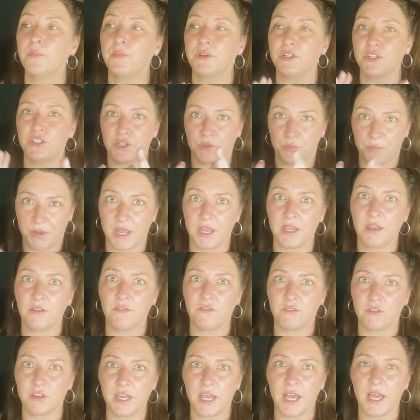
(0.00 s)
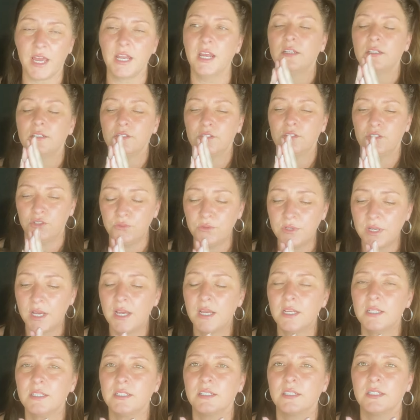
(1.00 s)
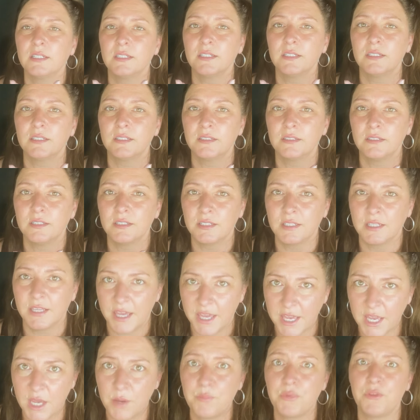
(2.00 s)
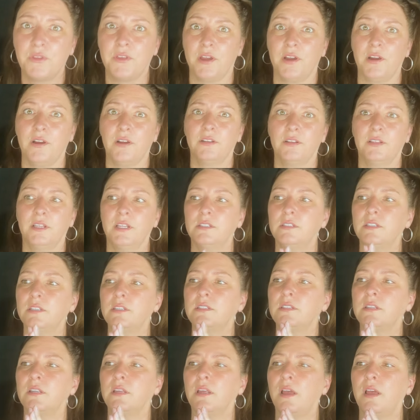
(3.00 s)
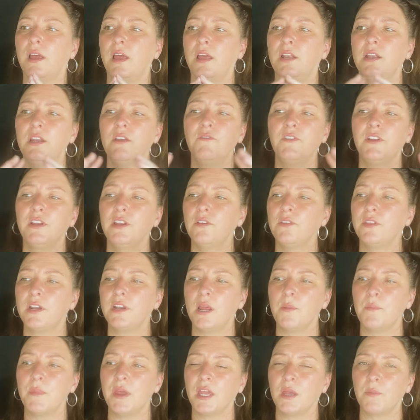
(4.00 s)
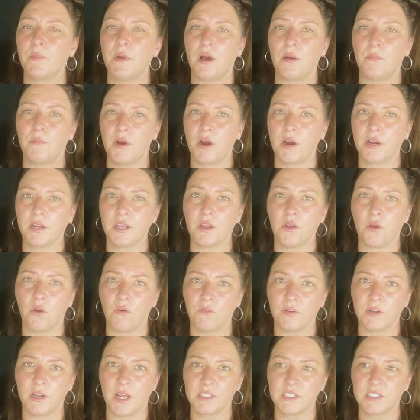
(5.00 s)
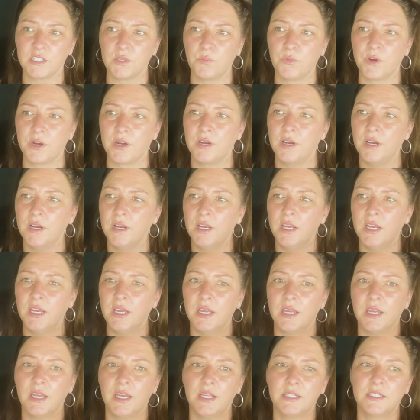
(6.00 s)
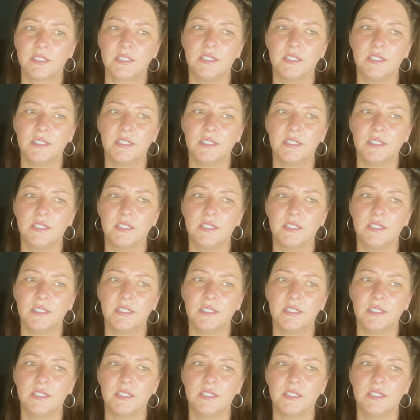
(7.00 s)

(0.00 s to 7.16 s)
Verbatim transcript: but you're paying for that. Do not camp there. This is any video that I make about parking overnight somewhere. It's